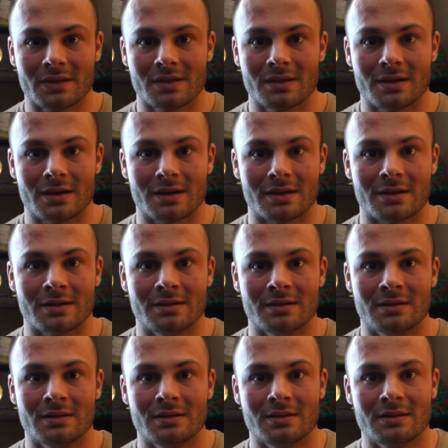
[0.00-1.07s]

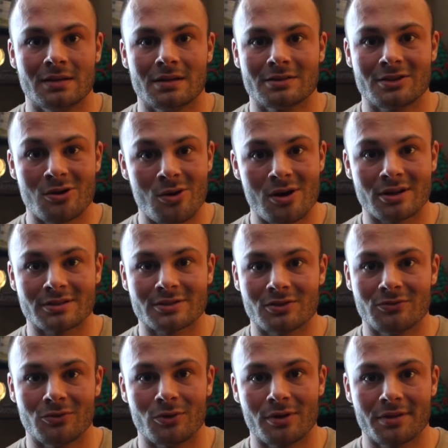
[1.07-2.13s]
so on and so
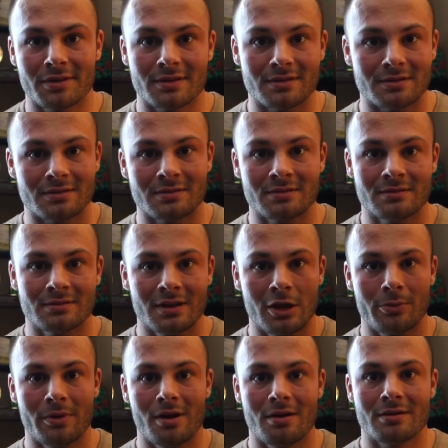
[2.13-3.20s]
forth, and here
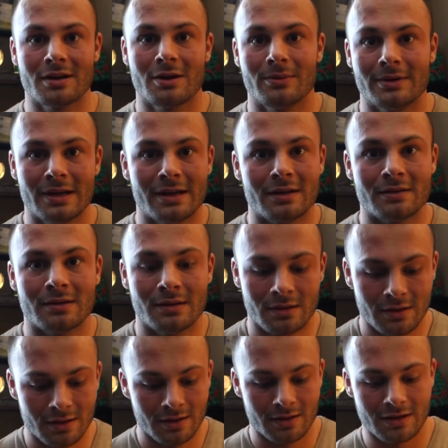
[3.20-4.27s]
we are. Now we're dating.
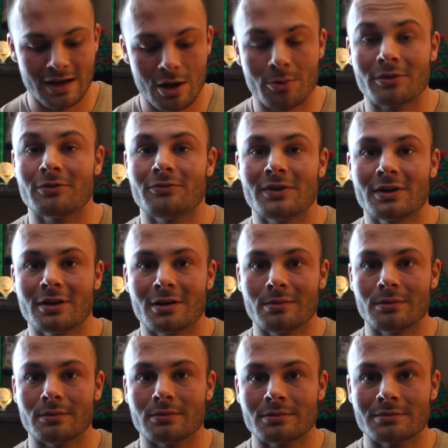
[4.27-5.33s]
Now we're the fit
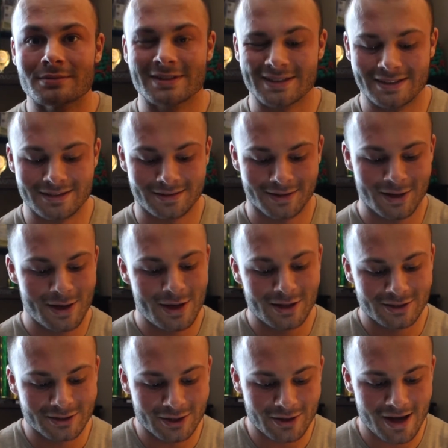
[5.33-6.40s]
couple.
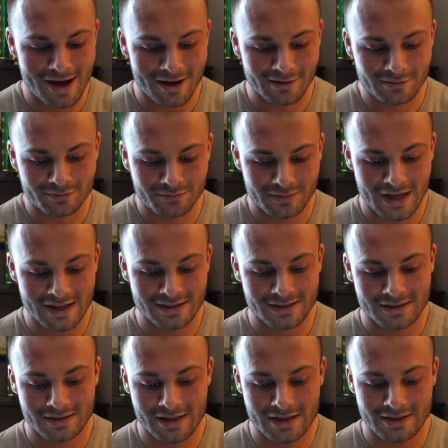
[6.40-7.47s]
So yeah,
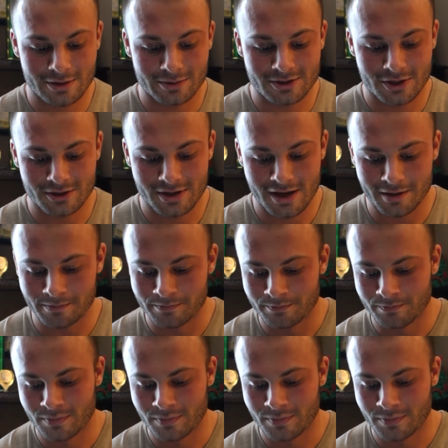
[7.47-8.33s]
that's how we started dating.